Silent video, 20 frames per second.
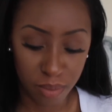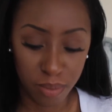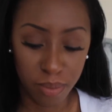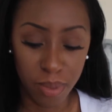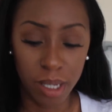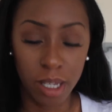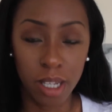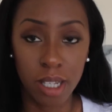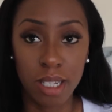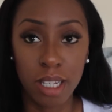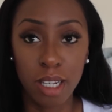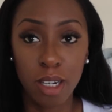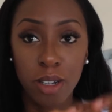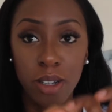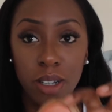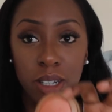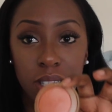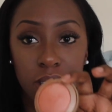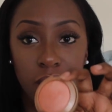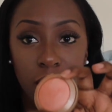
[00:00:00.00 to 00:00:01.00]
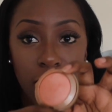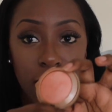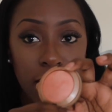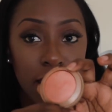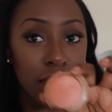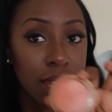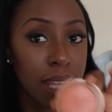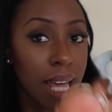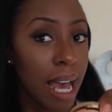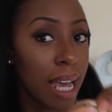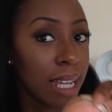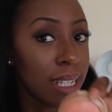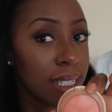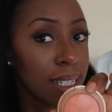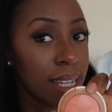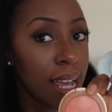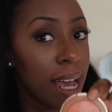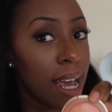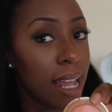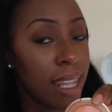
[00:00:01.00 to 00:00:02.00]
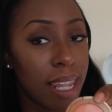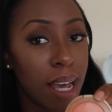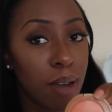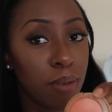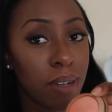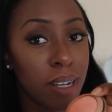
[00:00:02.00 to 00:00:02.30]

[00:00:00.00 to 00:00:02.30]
because it looks like that, and that